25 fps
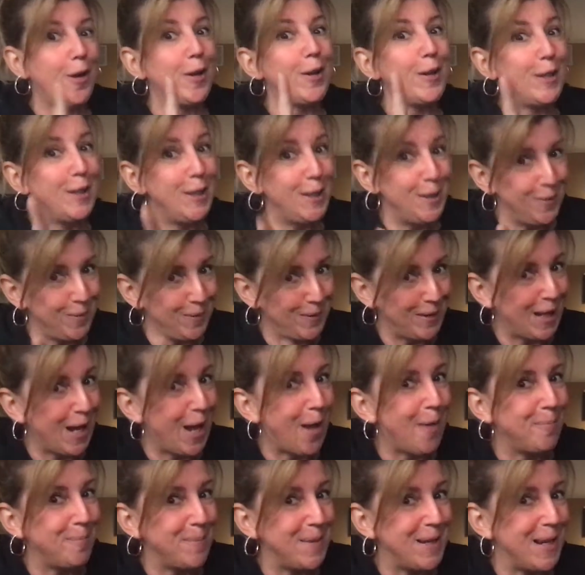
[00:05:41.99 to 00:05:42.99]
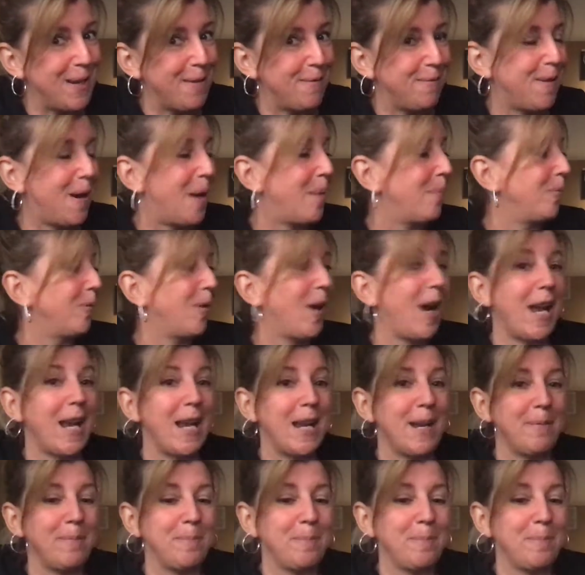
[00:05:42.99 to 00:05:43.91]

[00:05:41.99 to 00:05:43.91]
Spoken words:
You tell me if I'm right.